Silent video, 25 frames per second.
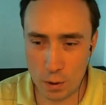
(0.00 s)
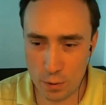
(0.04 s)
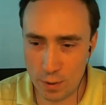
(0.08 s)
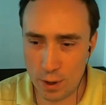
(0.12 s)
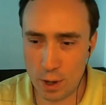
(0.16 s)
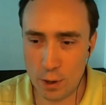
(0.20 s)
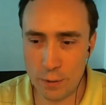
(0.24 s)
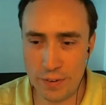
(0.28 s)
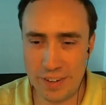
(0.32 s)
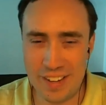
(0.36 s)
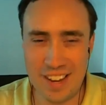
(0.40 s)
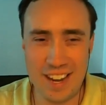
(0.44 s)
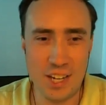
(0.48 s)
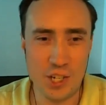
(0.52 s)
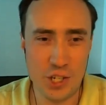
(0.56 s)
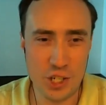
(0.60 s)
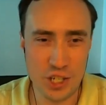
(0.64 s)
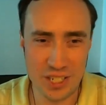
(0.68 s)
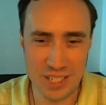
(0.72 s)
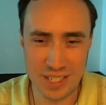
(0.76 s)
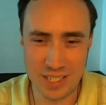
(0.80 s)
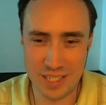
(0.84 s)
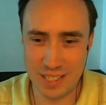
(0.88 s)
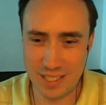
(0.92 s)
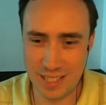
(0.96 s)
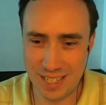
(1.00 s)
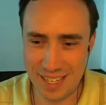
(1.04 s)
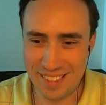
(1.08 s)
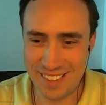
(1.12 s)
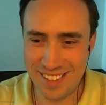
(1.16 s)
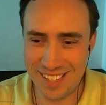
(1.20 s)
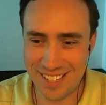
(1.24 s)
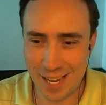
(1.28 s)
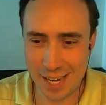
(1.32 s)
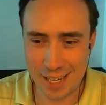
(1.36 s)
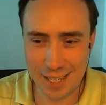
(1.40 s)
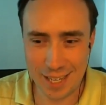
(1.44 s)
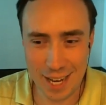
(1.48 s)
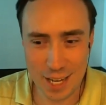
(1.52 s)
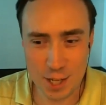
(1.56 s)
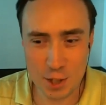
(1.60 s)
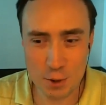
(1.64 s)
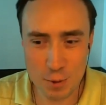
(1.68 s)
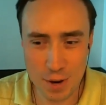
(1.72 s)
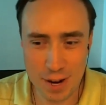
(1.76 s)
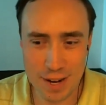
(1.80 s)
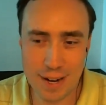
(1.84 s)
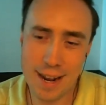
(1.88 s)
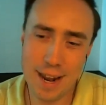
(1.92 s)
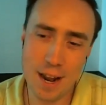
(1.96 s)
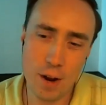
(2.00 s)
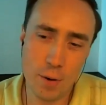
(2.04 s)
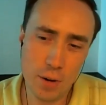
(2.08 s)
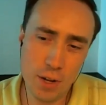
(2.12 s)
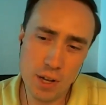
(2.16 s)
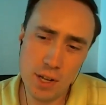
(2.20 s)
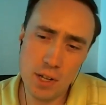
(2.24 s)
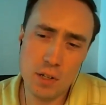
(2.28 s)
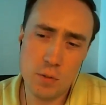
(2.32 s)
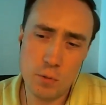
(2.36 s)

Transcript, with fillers: verification in the zeitgeist right now,